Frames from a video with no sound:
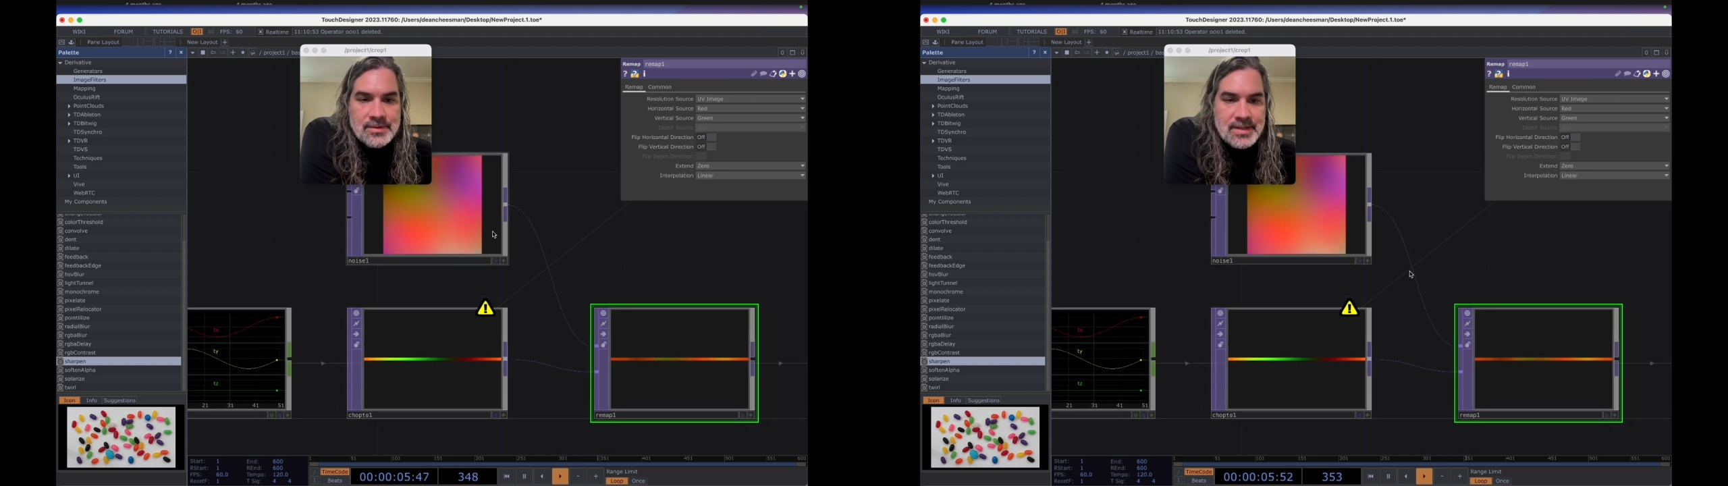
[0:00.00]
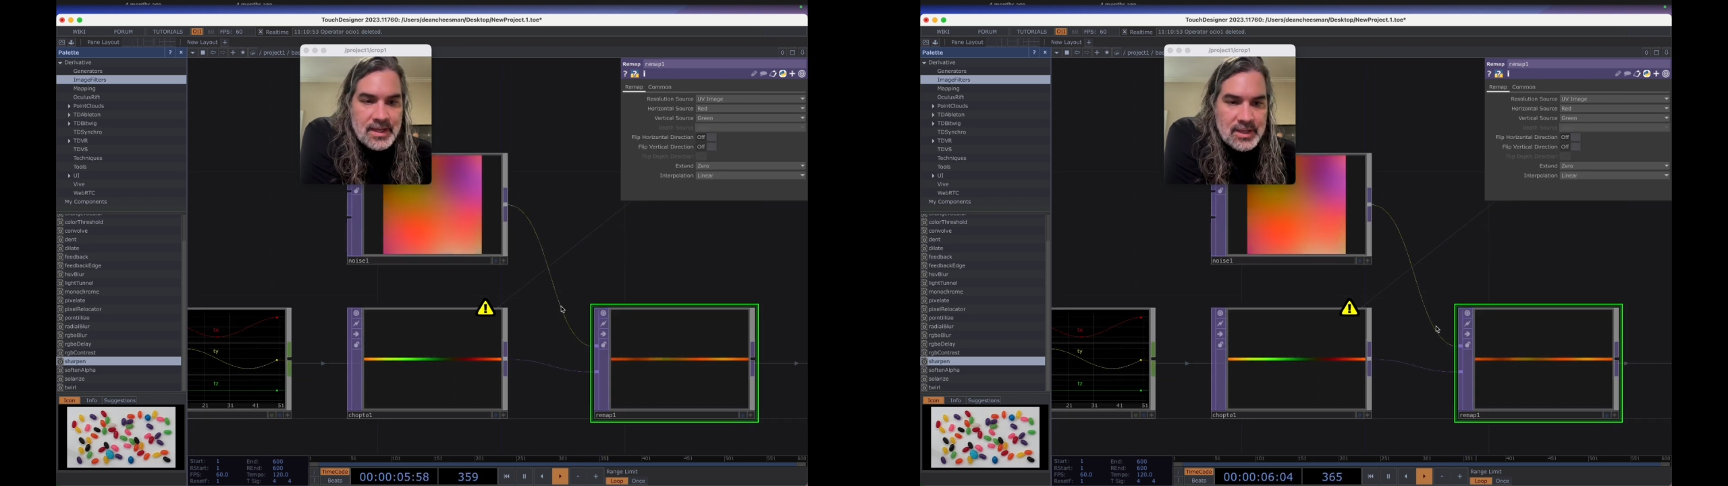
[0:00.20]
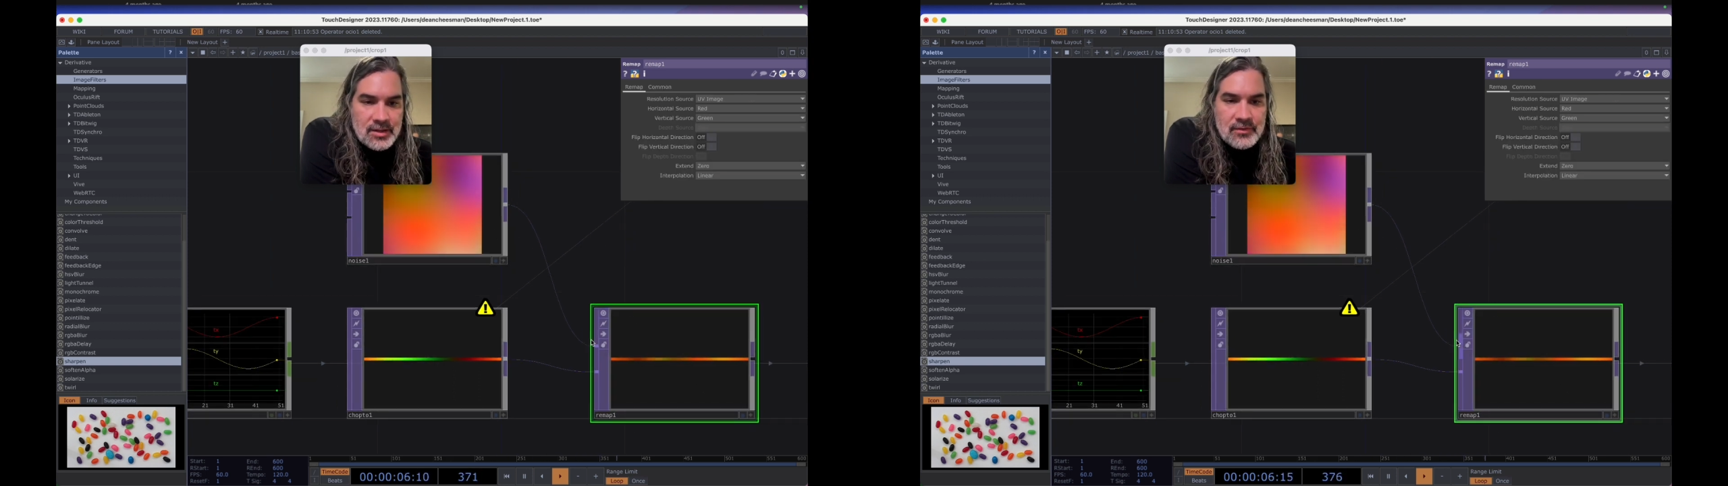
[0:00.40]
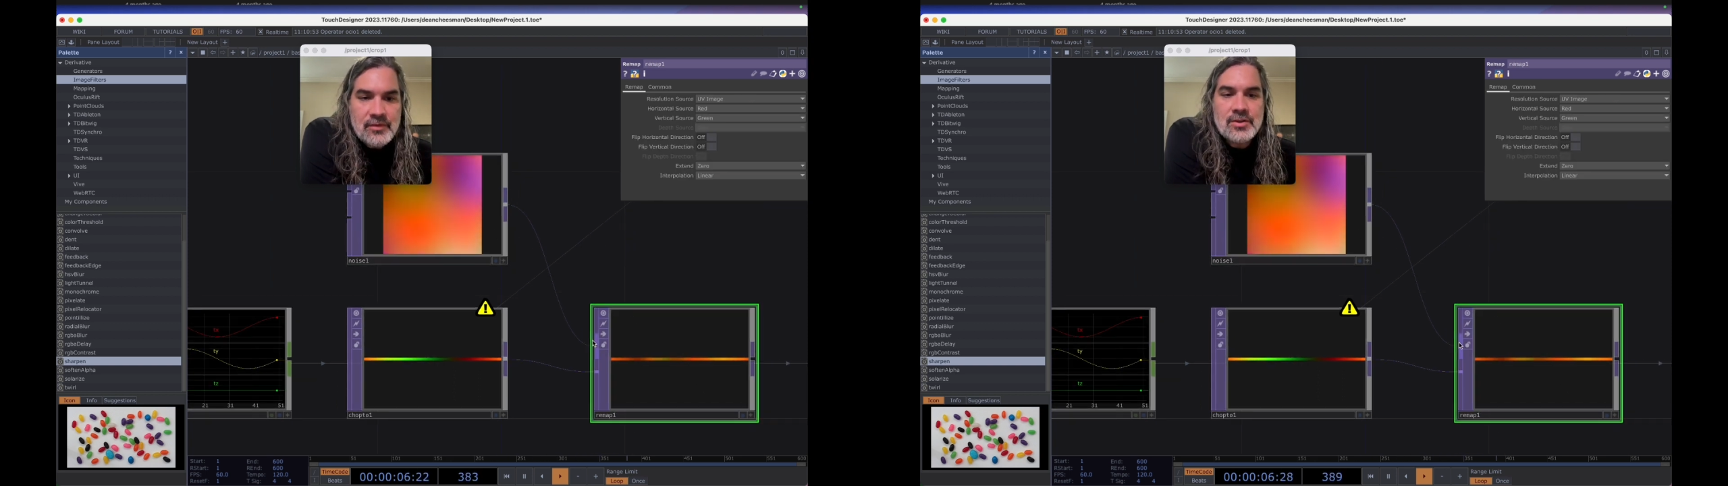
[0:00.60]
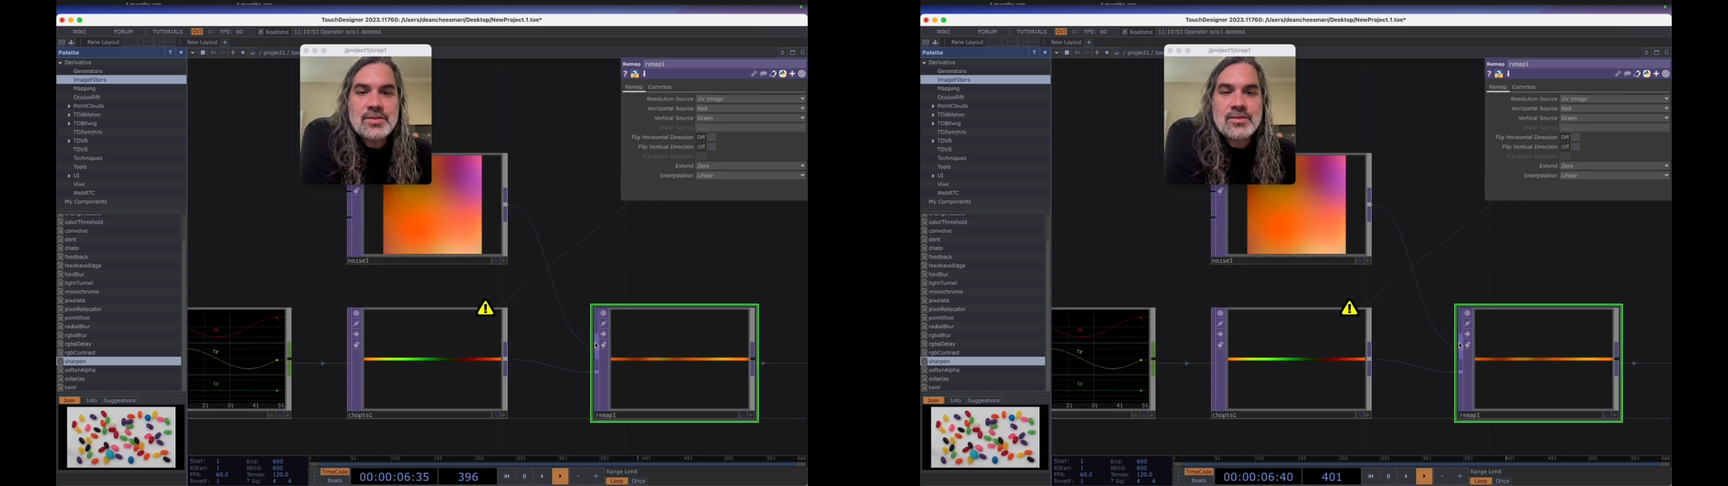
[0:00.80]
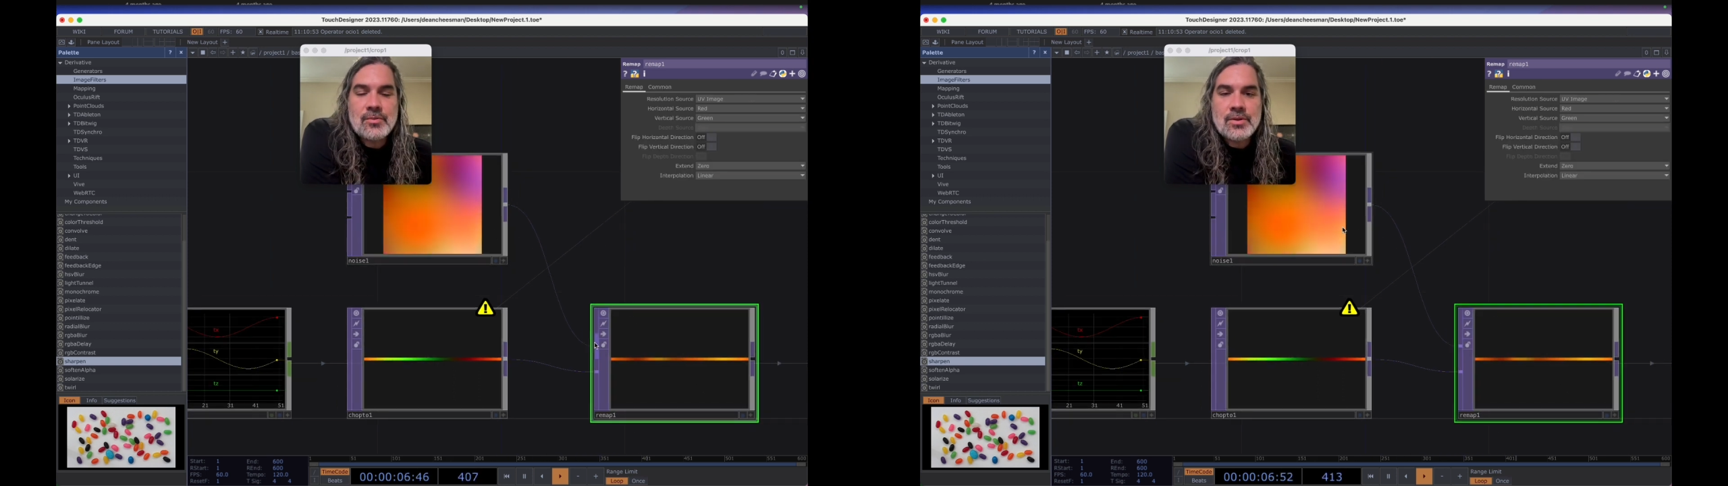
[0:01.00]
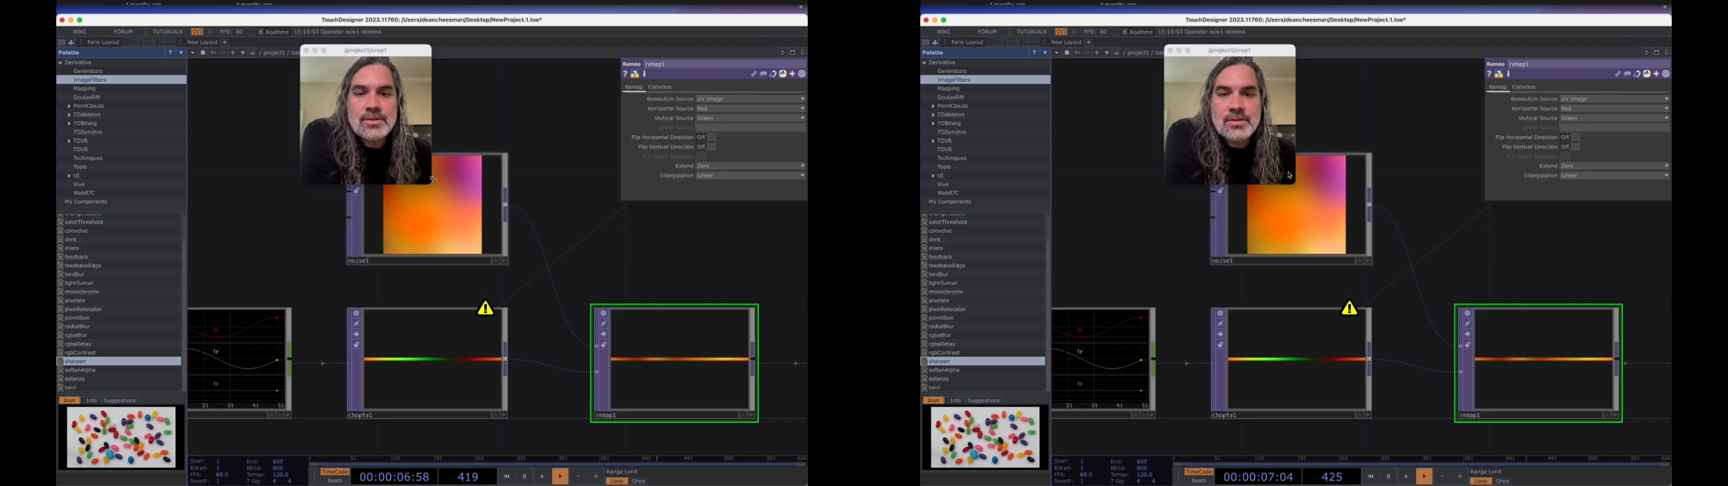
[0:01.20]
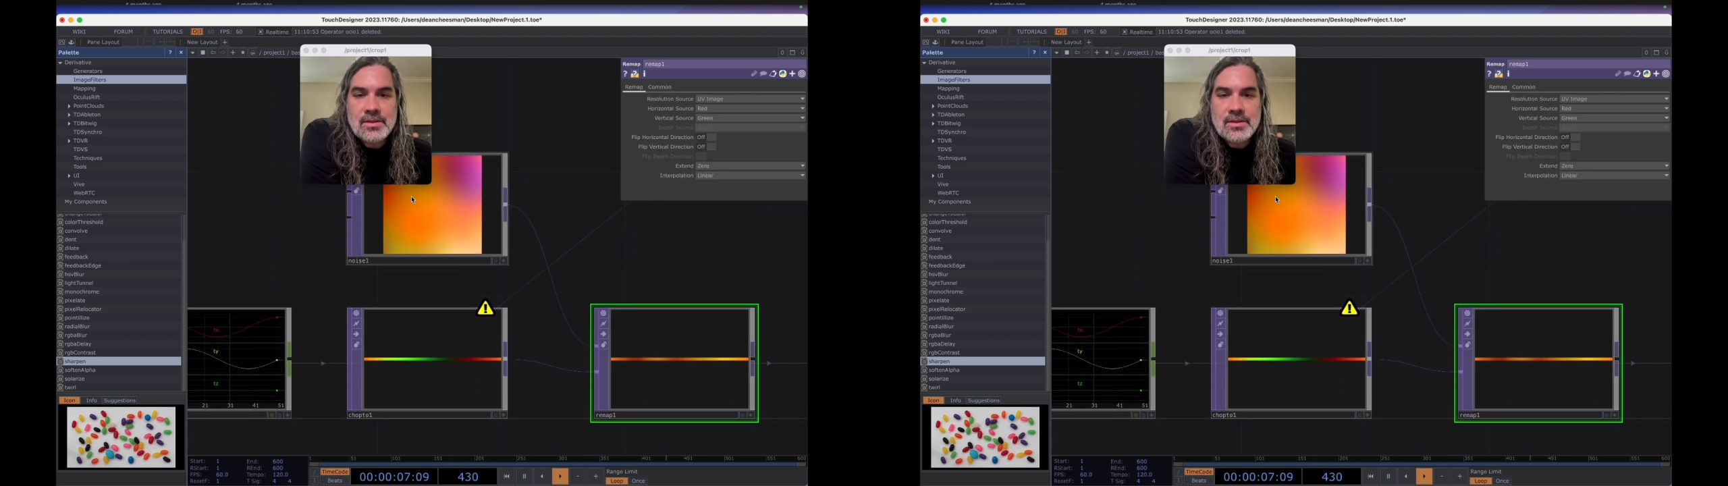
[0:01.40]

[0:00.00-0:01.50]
take in the first source,